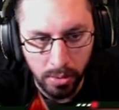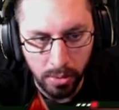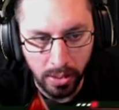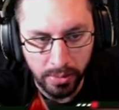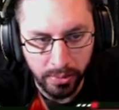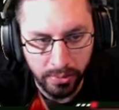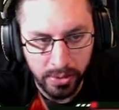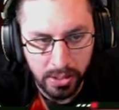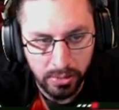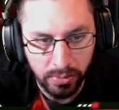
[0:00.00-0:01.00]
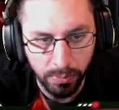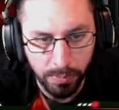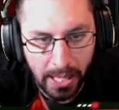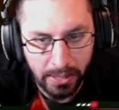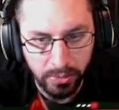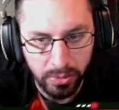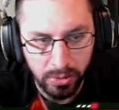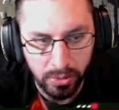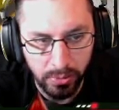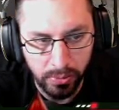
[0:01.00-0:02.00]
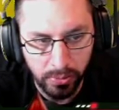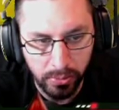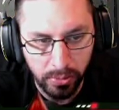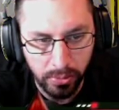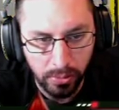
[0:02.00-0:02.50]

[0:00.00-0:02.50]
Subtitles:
Lots of seats for passengers.